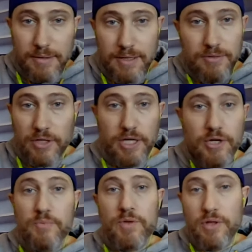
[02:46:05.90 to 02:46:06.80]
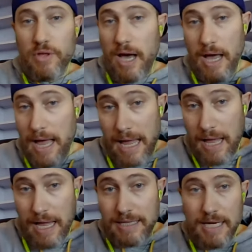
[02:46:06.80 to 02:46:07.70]
look
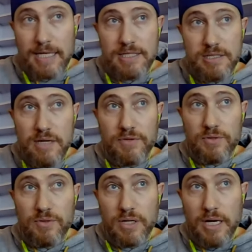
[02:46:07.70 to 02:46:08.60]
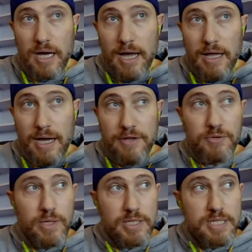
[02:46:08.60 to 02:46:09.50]
at the highest level. I do
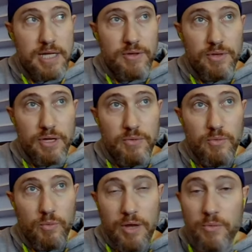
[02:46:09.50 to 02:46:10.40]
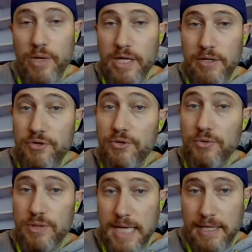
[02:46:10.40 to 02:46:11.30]
want to say, though, that when we
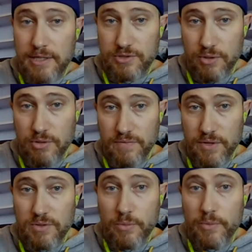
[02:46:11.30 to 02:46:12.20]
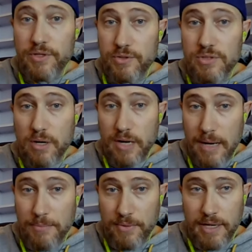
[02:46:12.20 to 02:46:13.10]
do take control of those and we do start
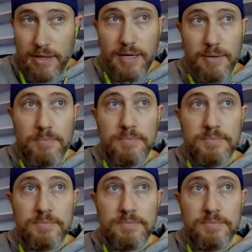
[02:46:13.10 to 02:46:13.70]
operating them,